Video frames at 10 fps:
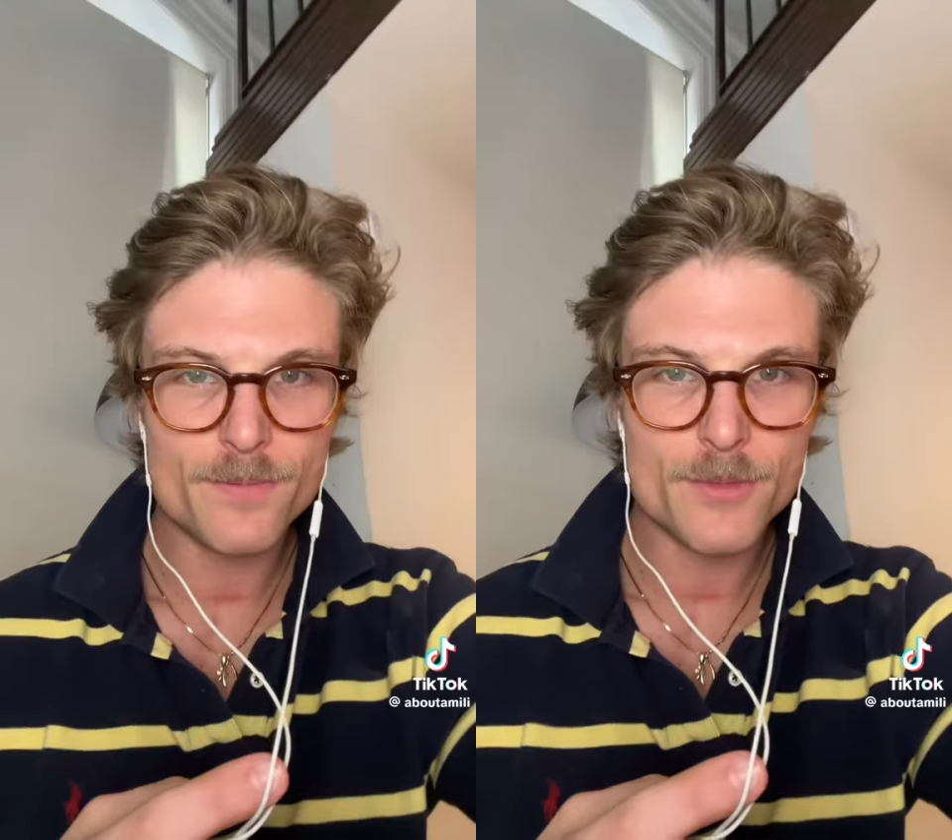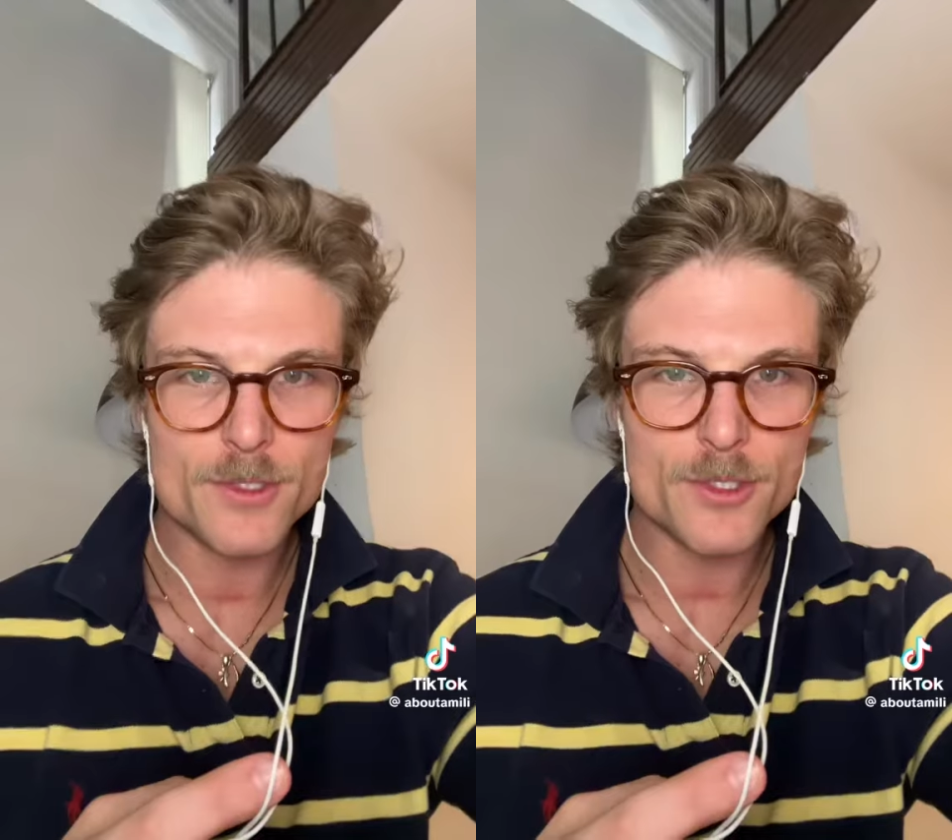
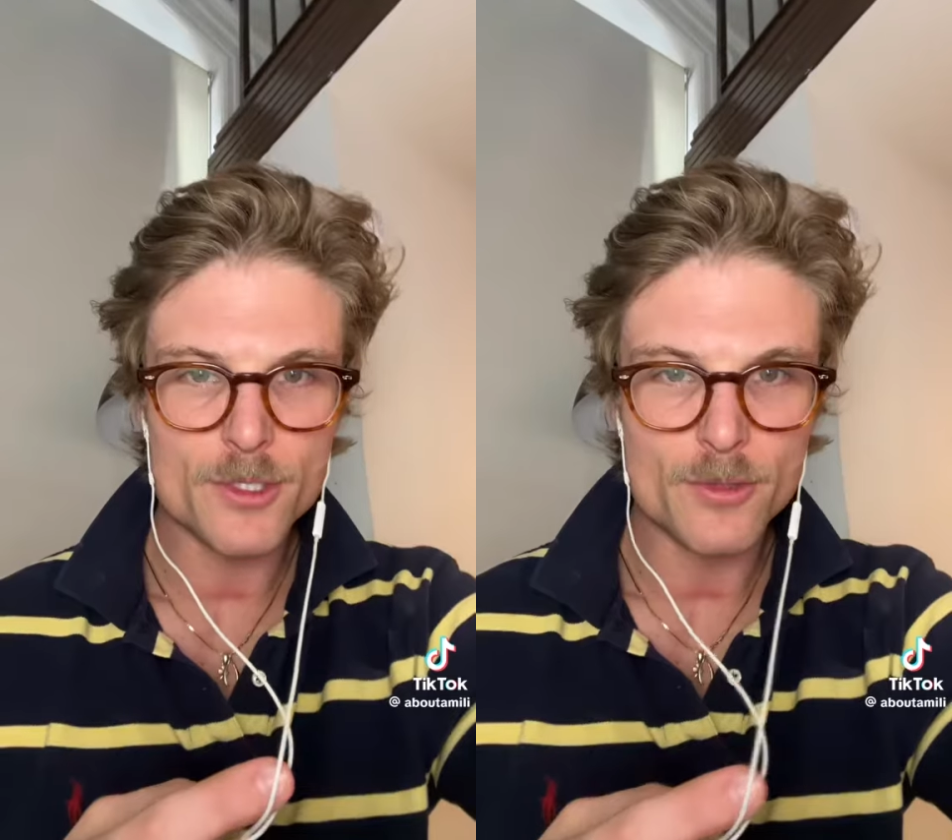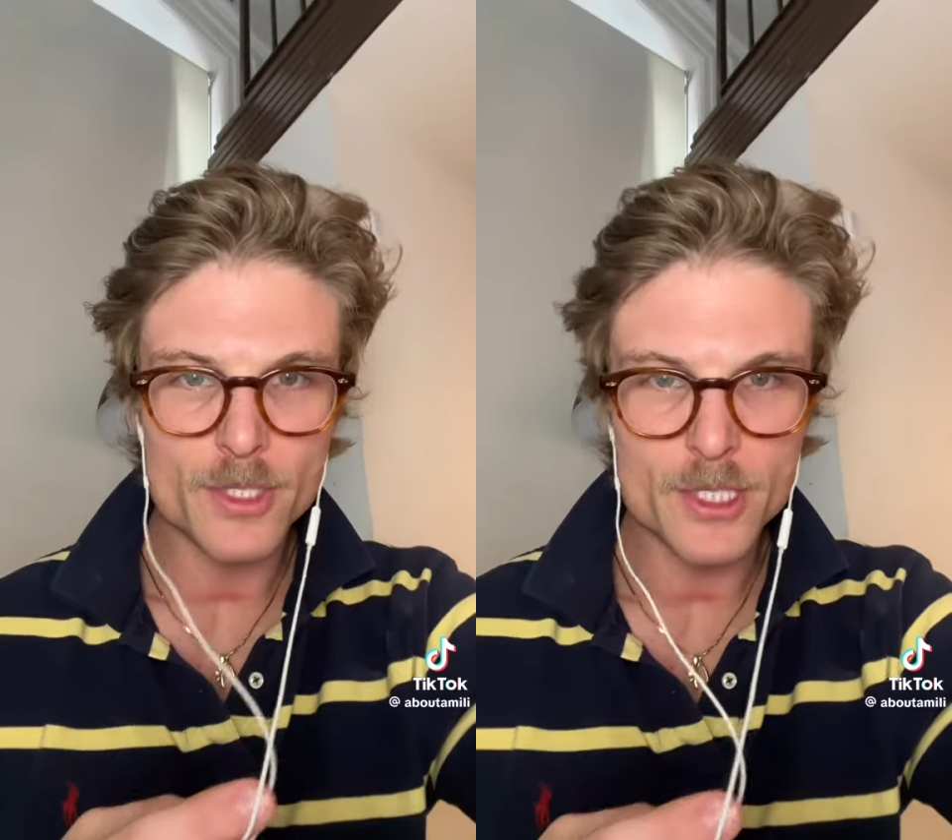
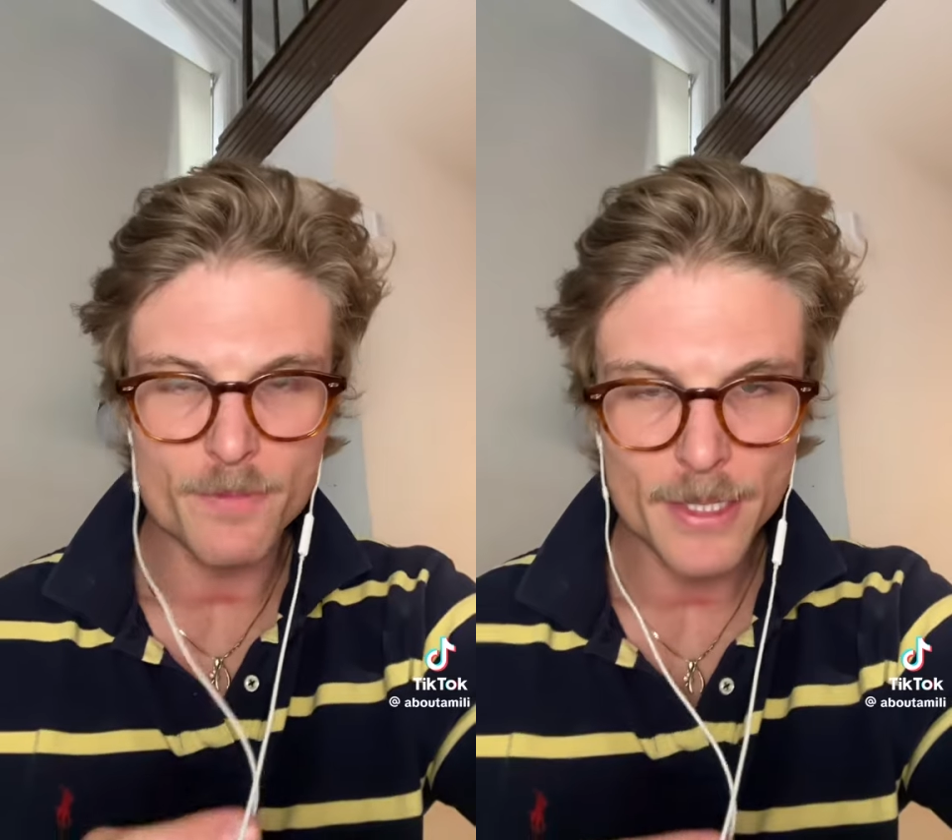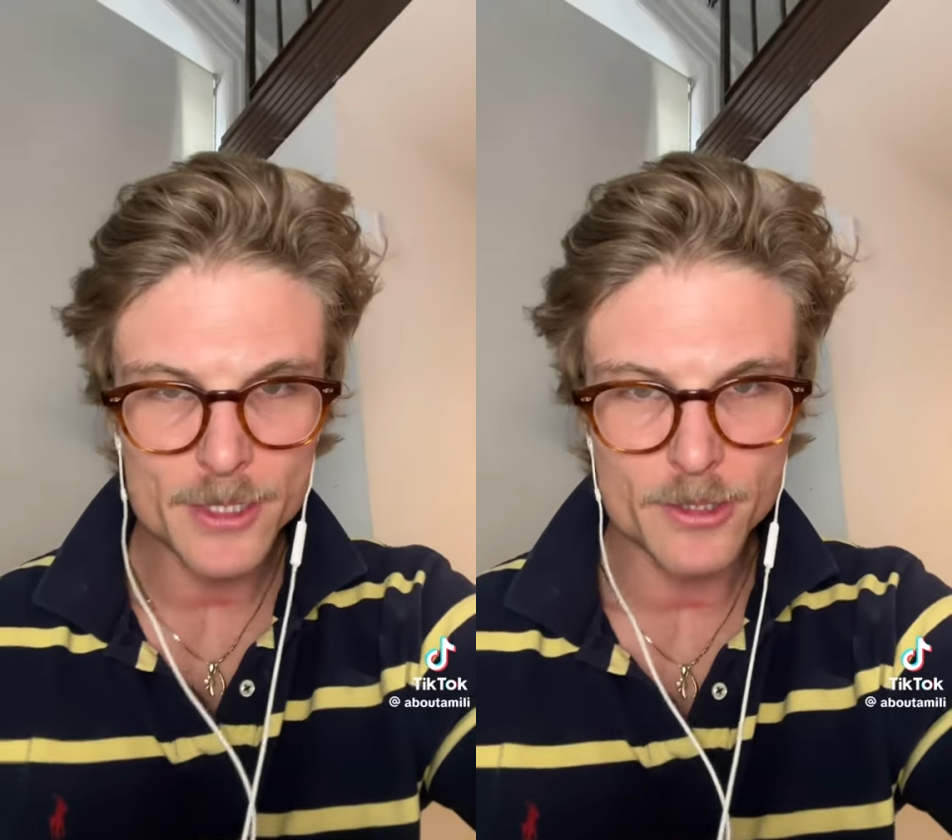So
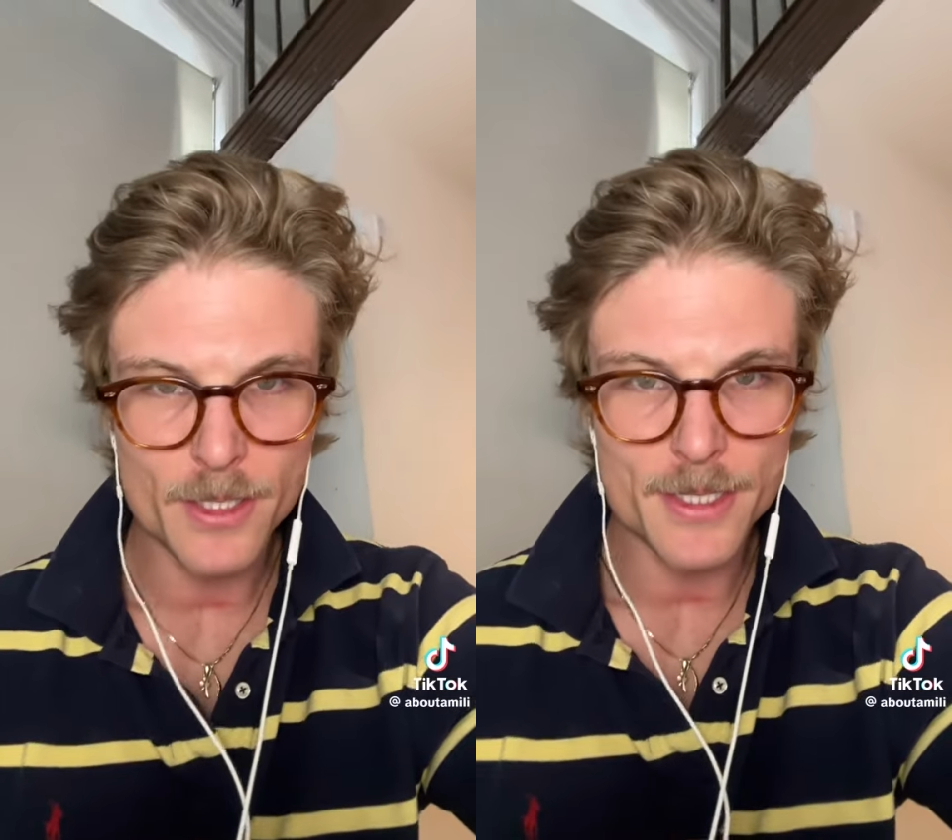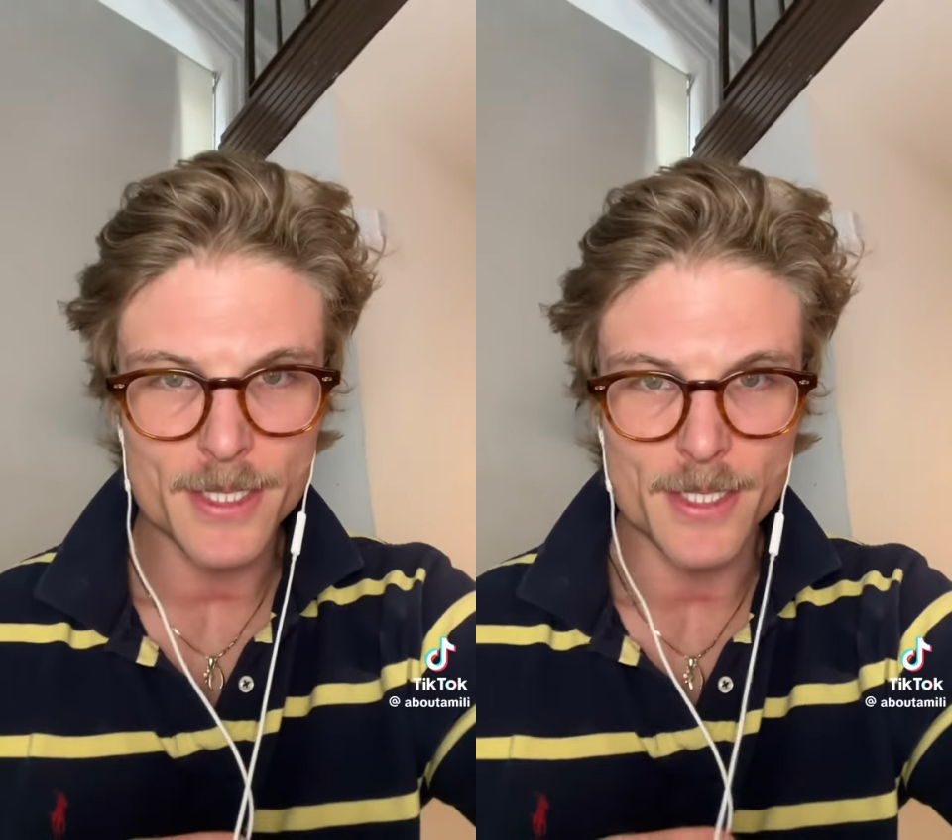despite trying to